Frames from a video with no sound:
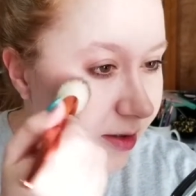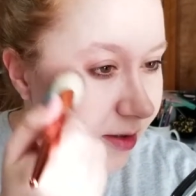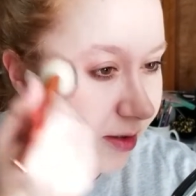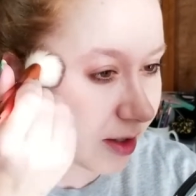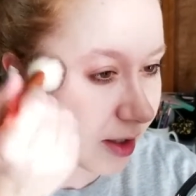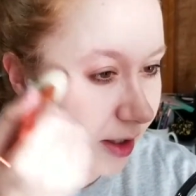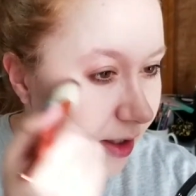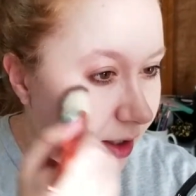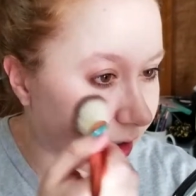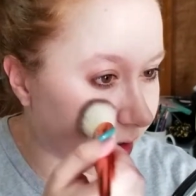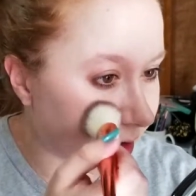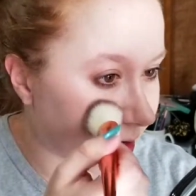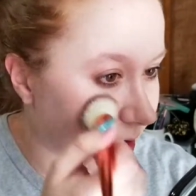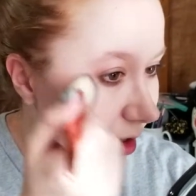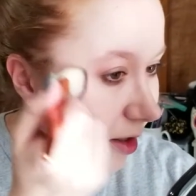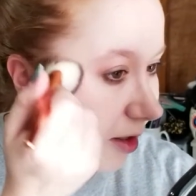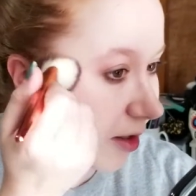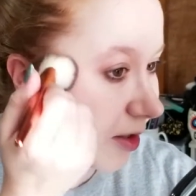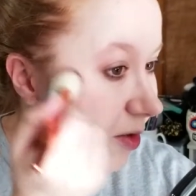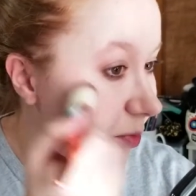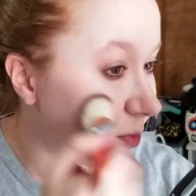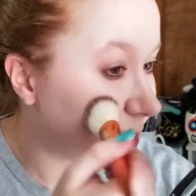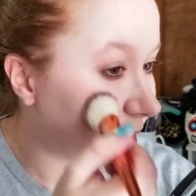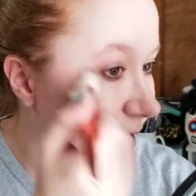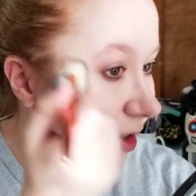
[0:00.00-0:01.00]
Like, it's not
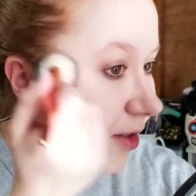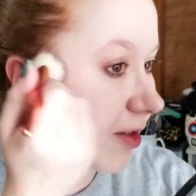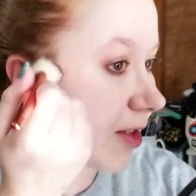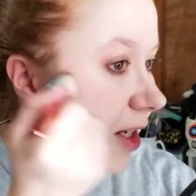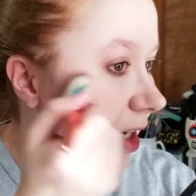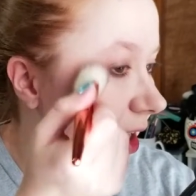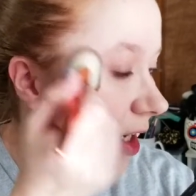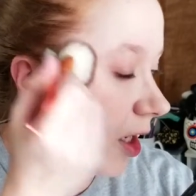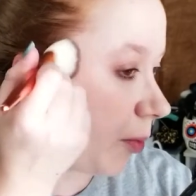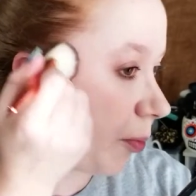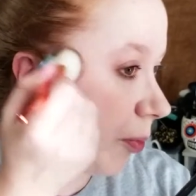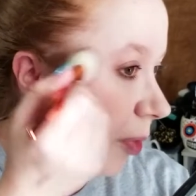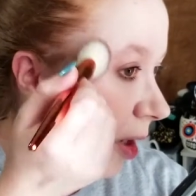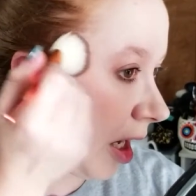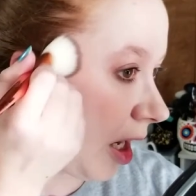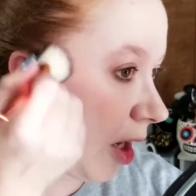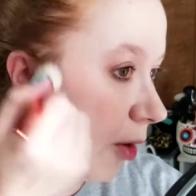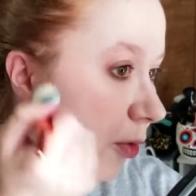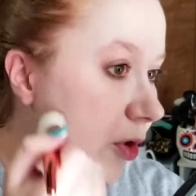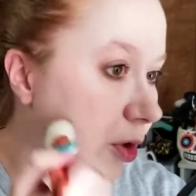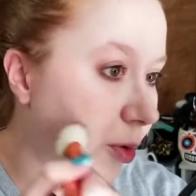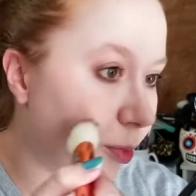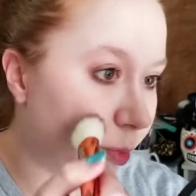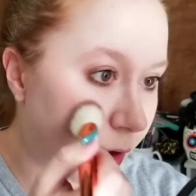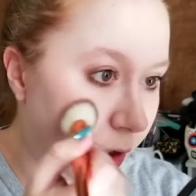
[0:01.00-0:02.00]
as big as a
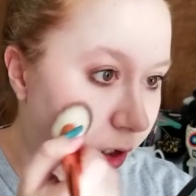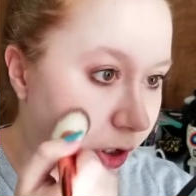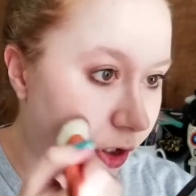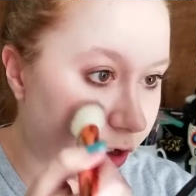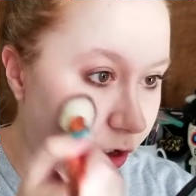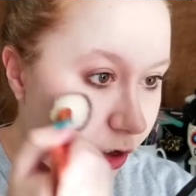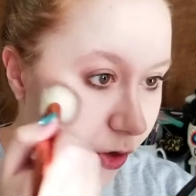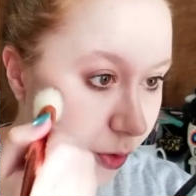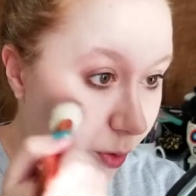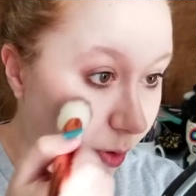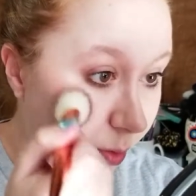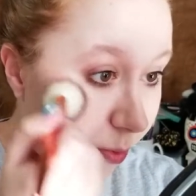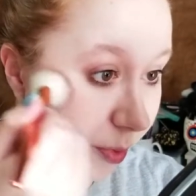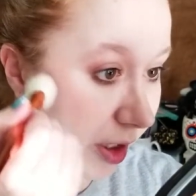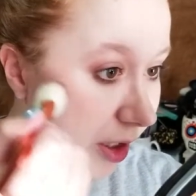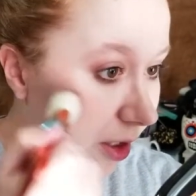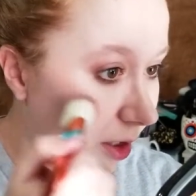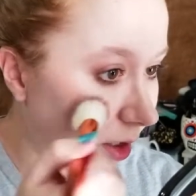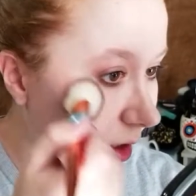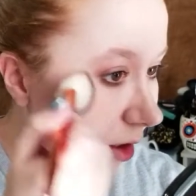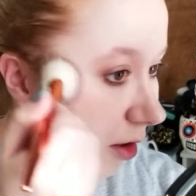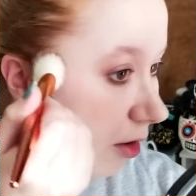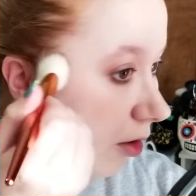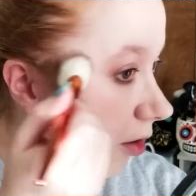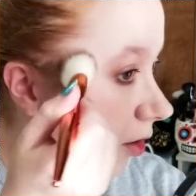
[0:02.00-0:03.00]
powder brush would be,
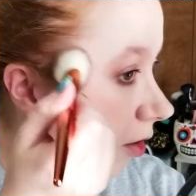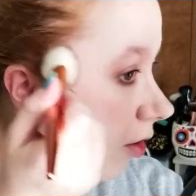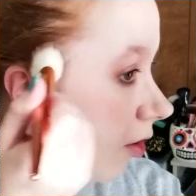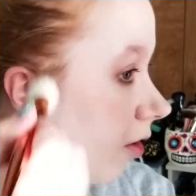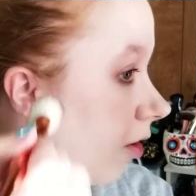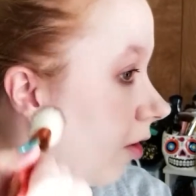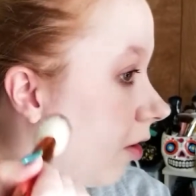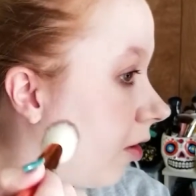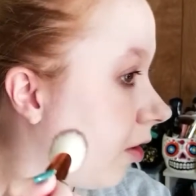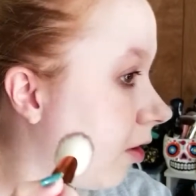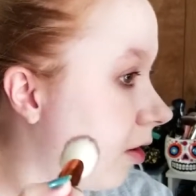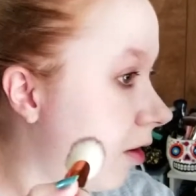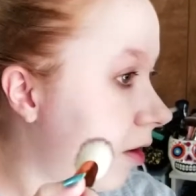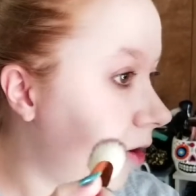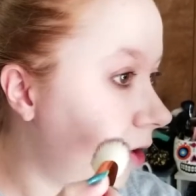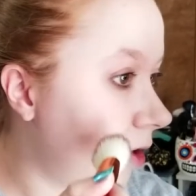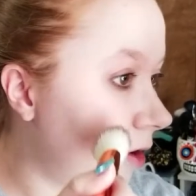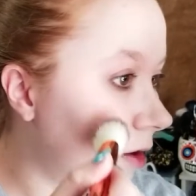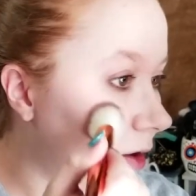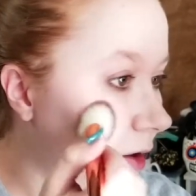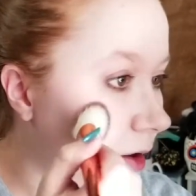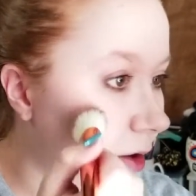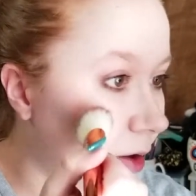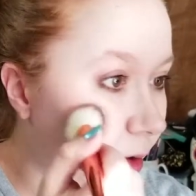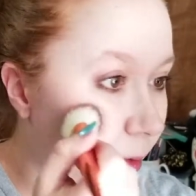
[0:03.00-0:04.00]

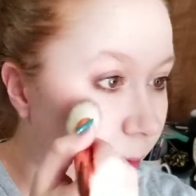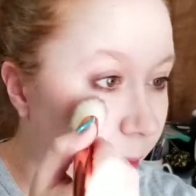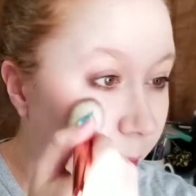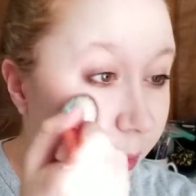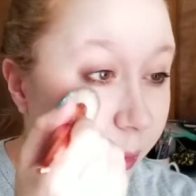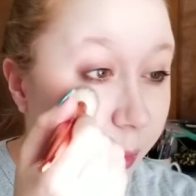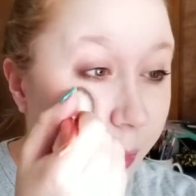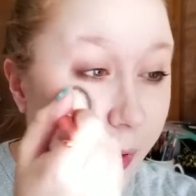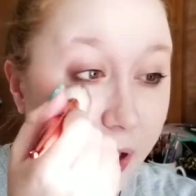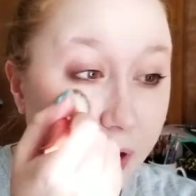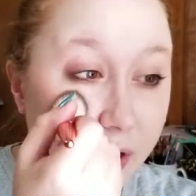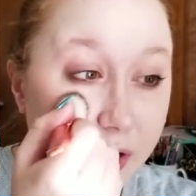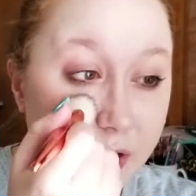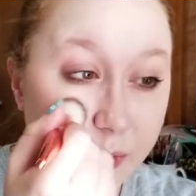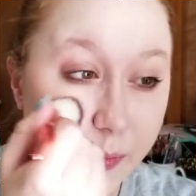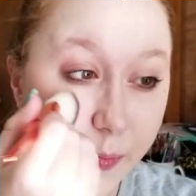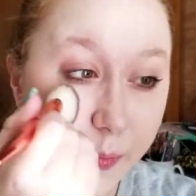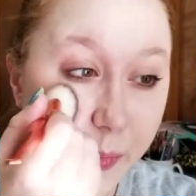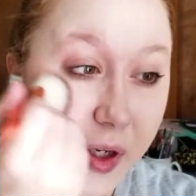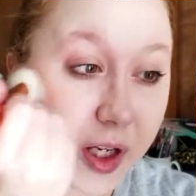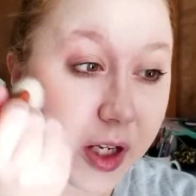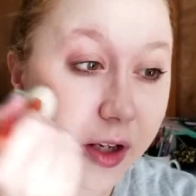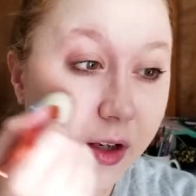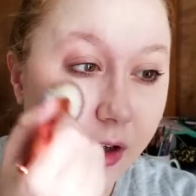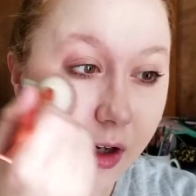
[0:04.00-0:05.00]
but it's
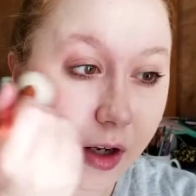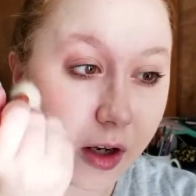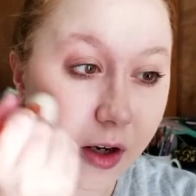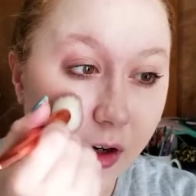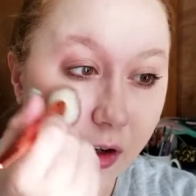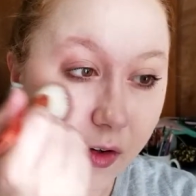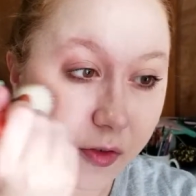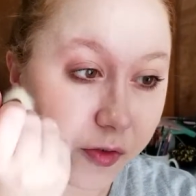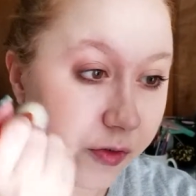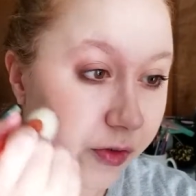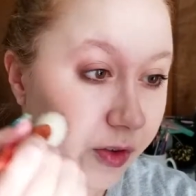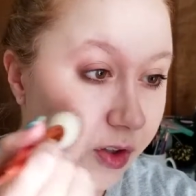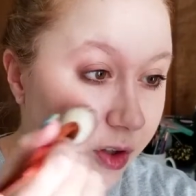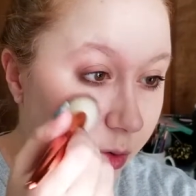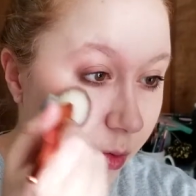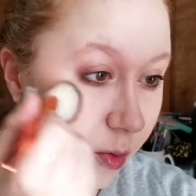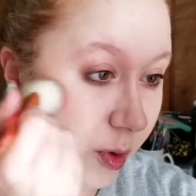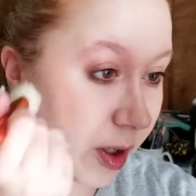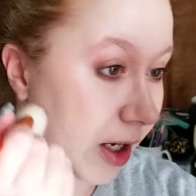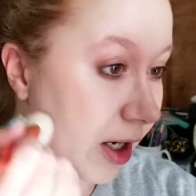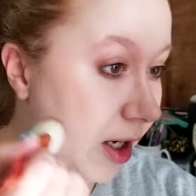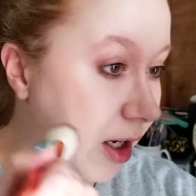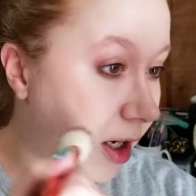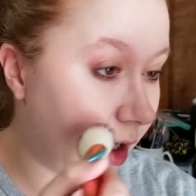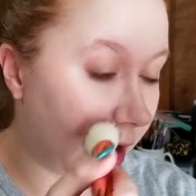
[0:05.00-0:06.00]
big enough to
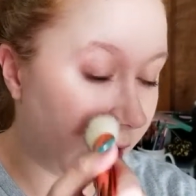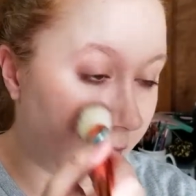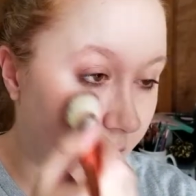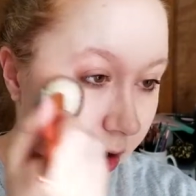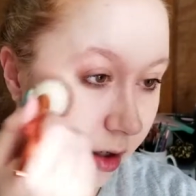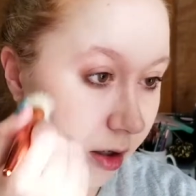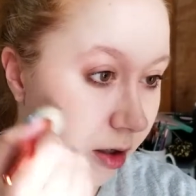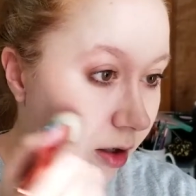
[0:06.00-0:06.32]
where